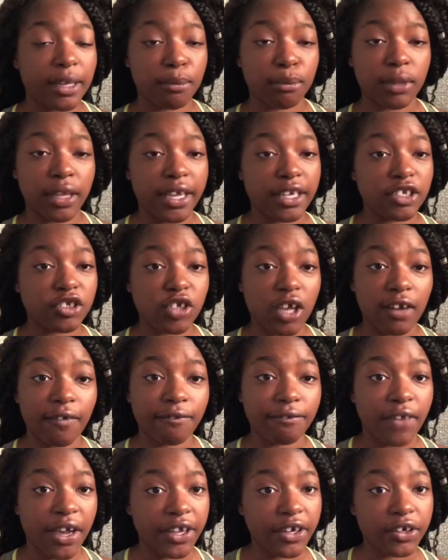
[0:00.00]
a plan to try to
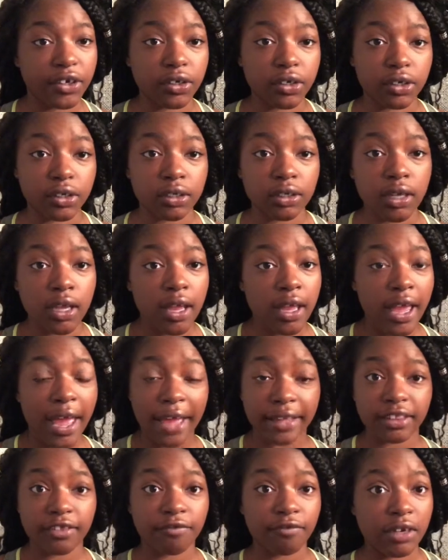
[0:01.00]
fight her
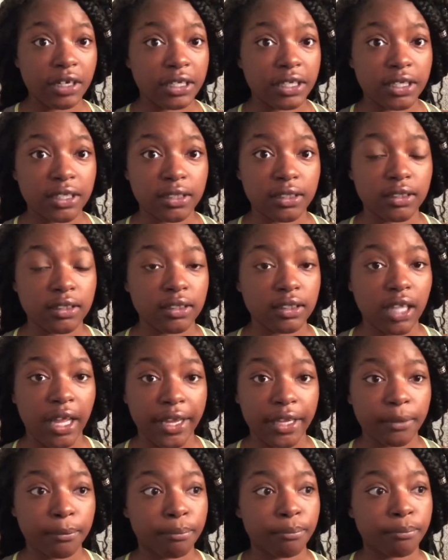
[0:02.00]
at the fucking
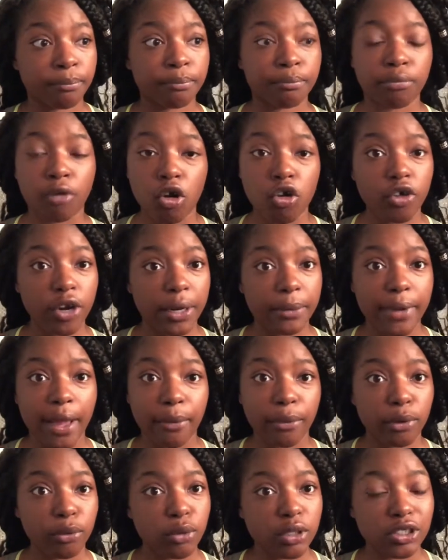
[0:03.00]
like program that
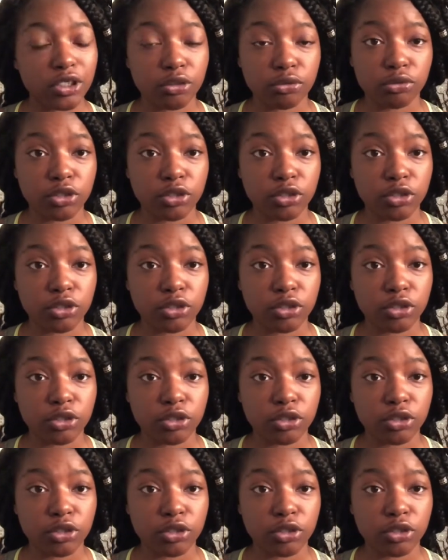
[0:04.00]
we went to